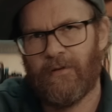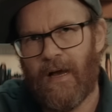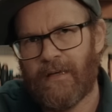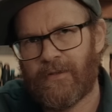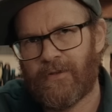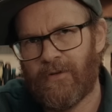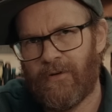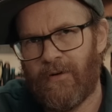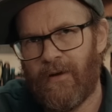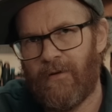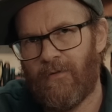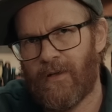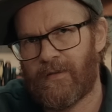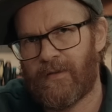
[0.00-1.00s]
Last
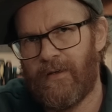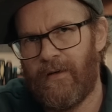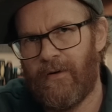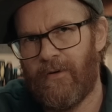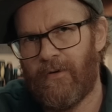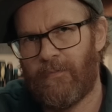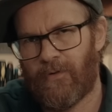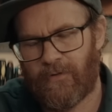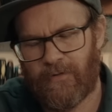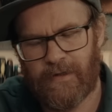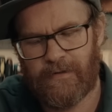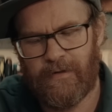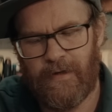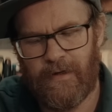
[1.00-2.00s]
Sunday, while sitting here
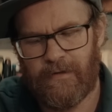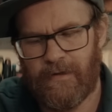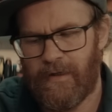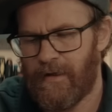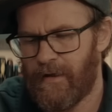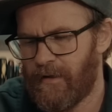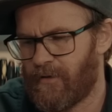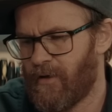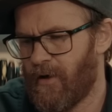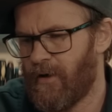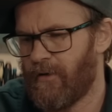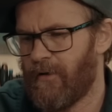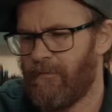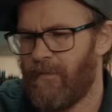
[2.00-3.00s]
procrastinating, it
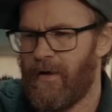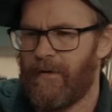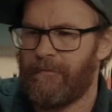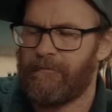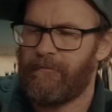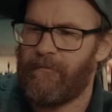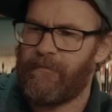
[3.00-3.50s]
dawned on me.